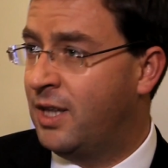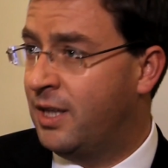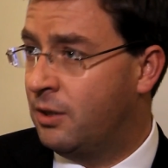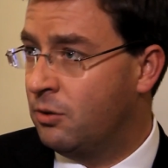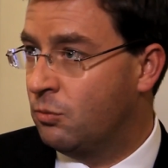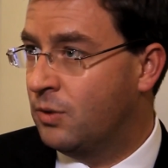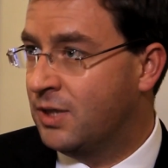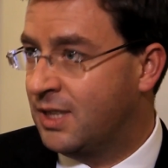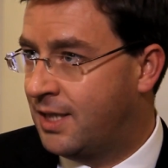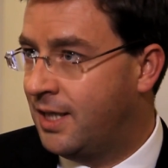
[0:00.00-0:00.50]

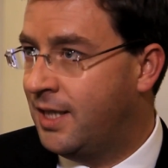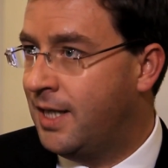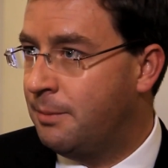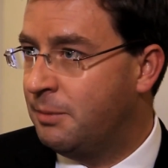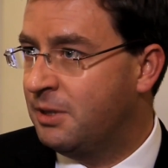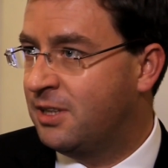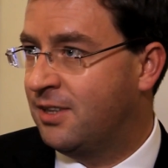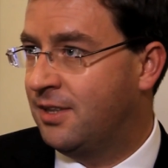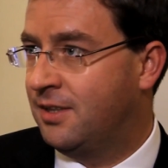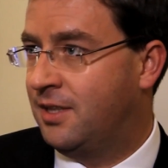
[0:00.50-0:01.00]
which
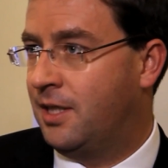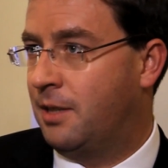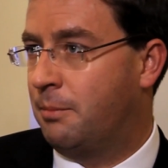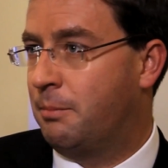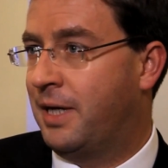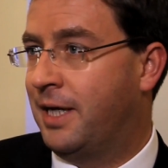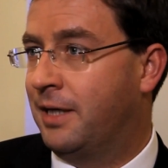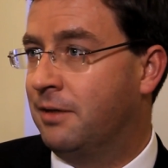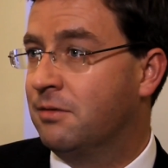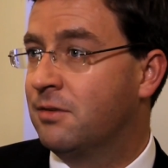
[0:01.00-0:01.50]
limited the
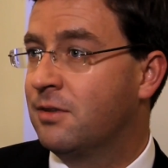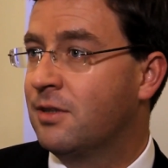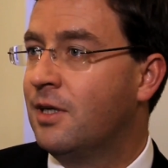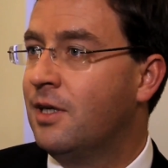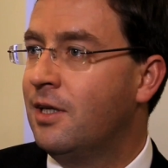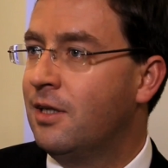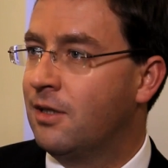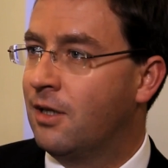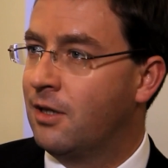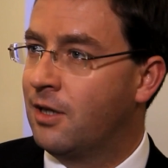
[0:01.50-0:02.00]
amount
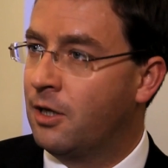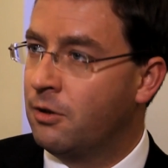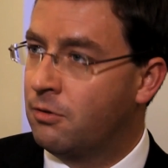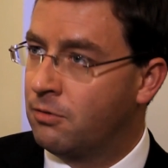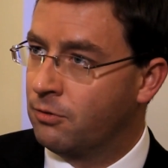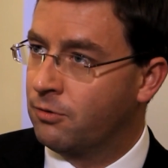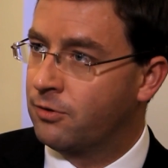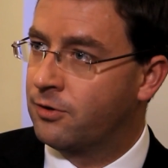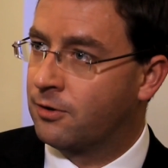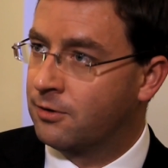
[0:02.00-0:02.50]
that
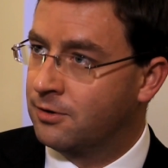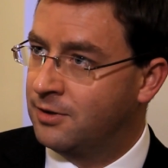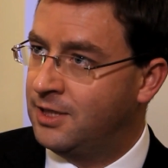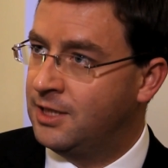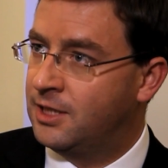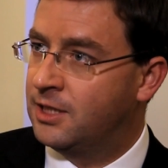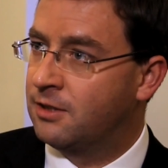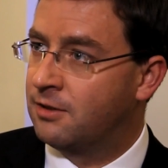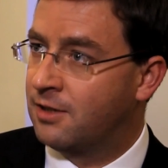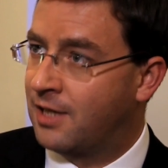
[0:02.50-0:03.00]
local
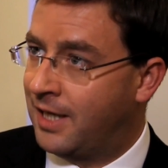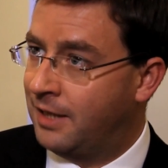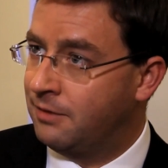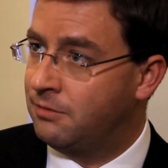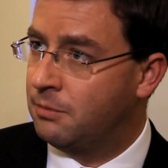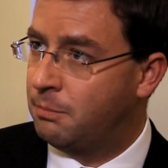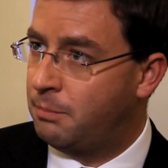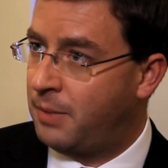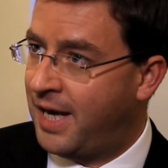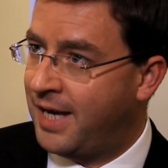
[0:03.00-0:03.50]
authorities are allowed
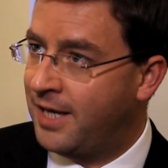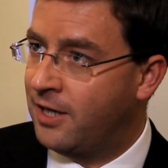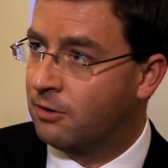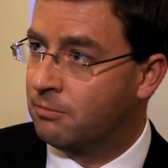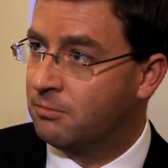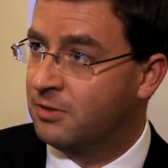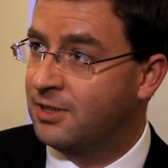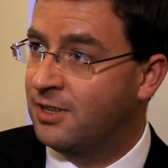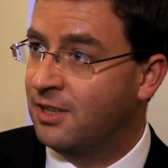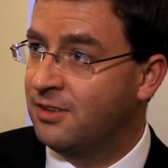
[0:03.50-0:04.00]
to pay on
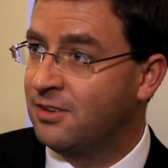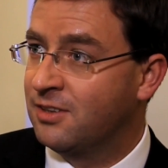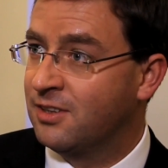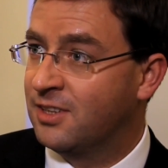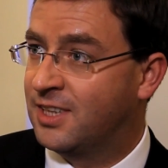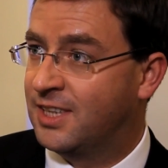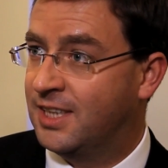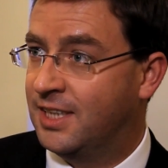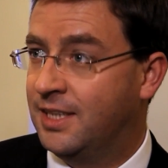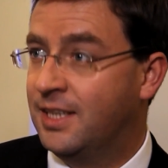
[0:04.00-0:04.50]

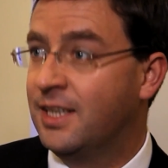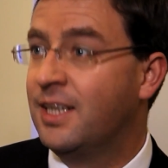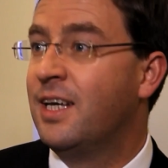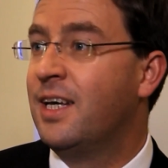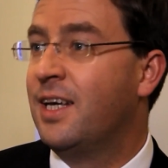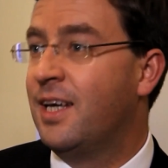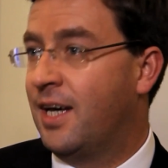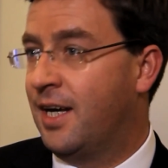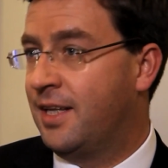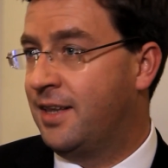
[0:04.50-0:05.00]
redundancy.
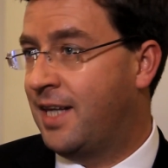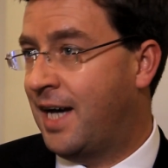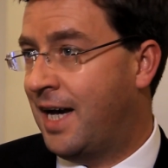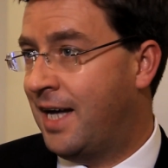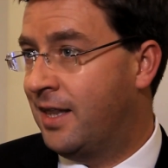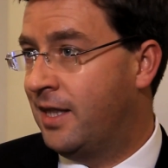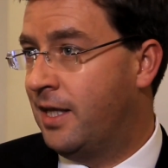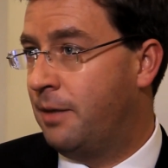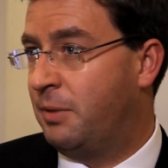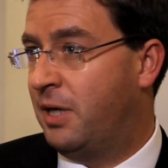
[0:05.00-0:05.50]
And
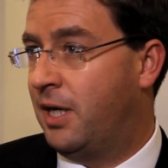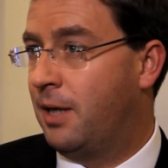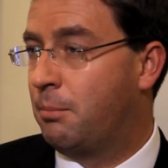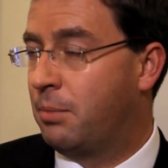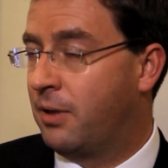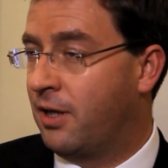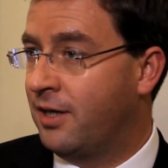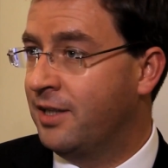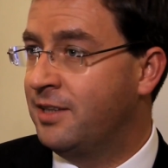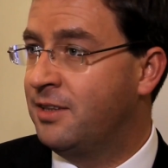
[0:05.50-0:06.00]
that limit
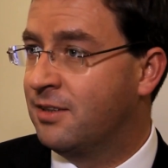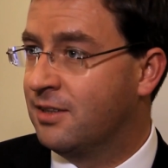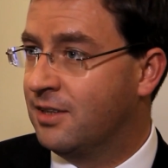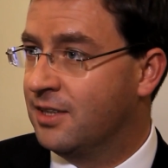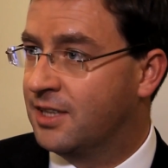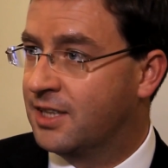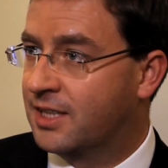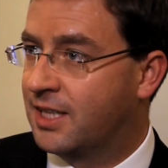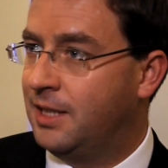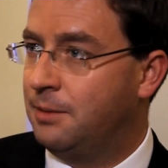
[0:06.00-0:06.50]
applied to the
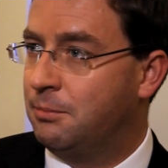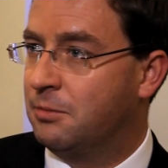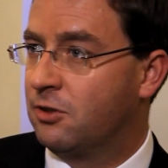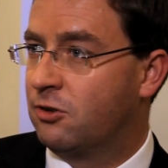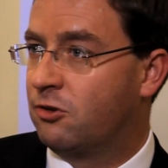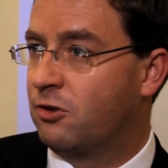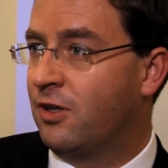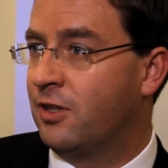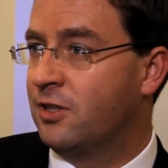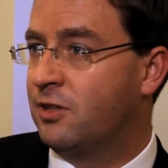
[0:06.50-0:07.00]
scheme that
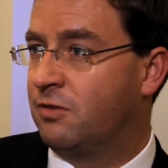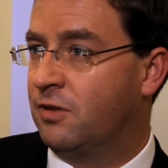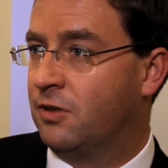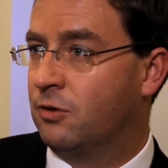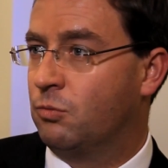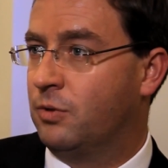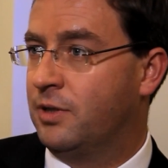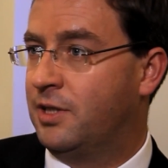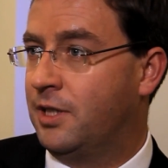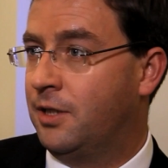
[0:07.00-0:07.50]
transferred
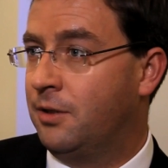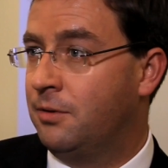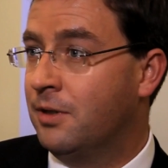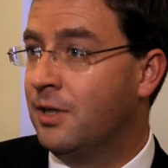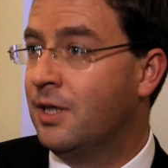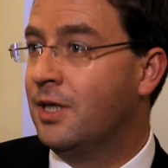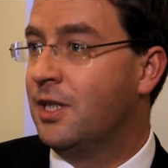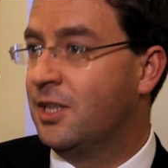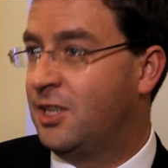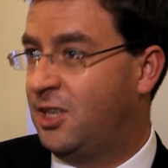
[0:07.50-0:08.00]
with you,
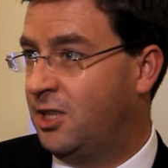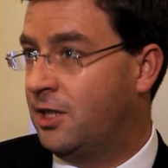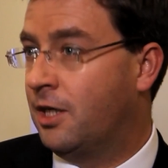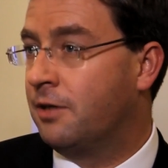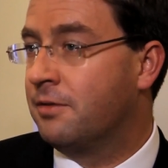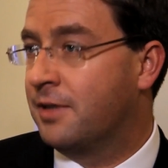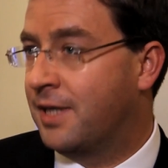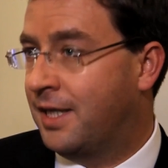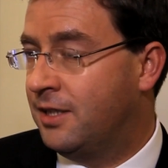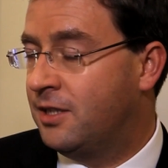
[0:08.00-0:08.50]
so you
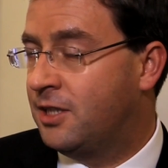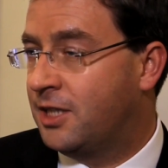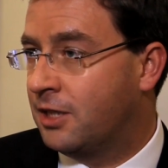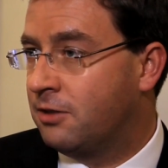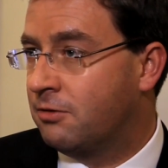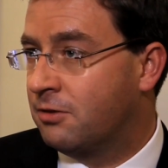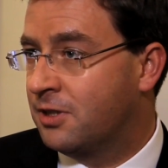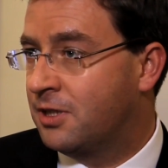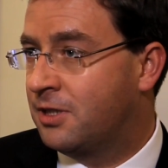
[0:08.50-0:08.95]
don't get your generous